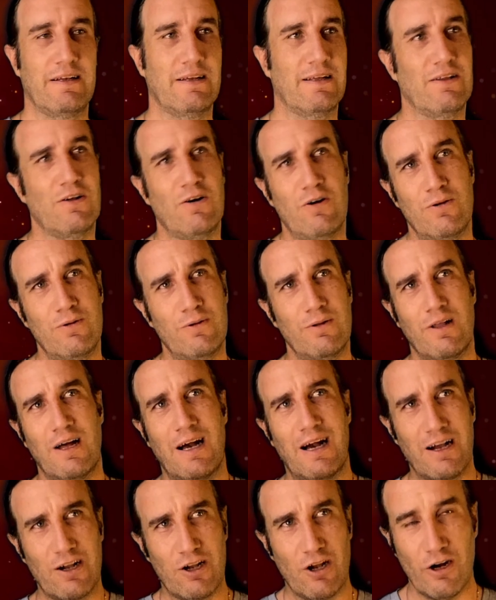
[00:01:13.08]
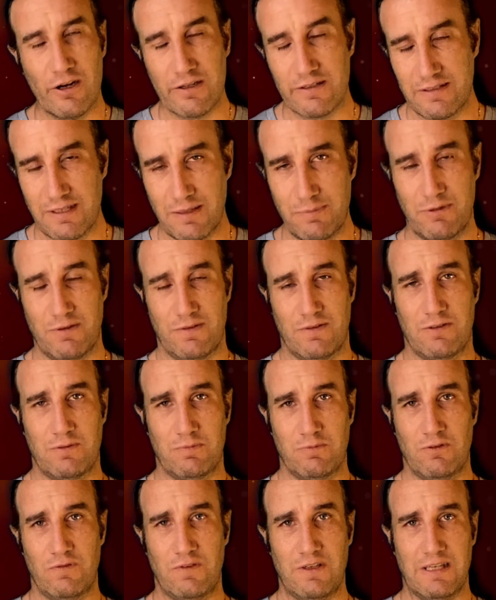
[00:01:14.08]
Now the whole concept of
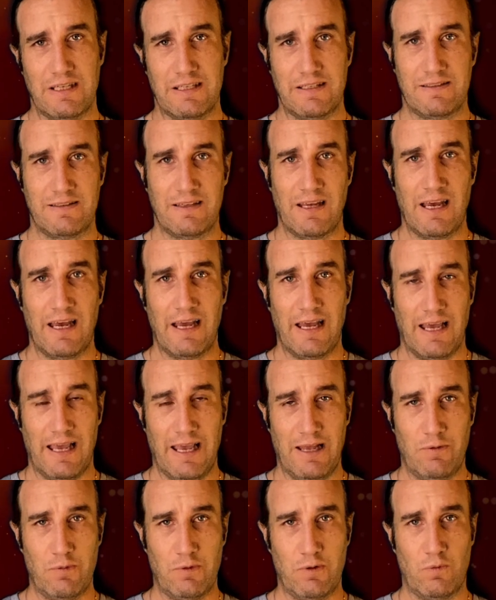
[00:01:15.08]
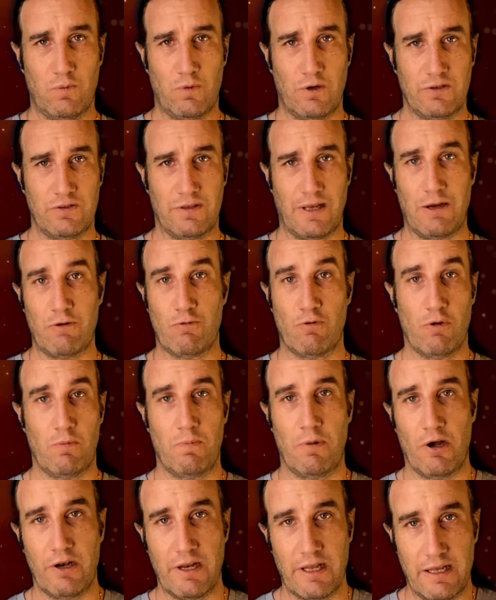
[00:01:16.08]
this movie is Edward was a
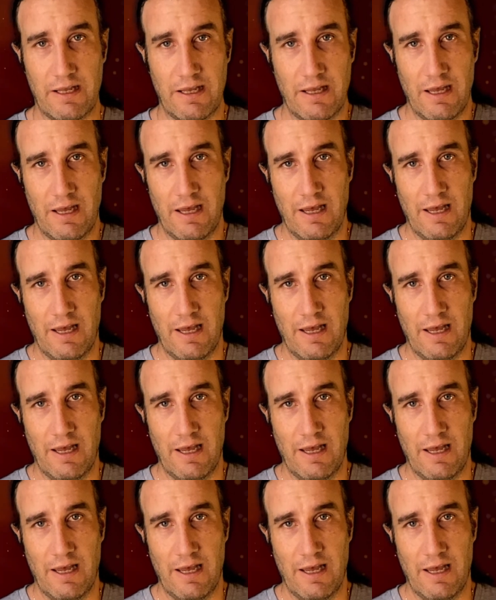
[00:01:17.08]
robotic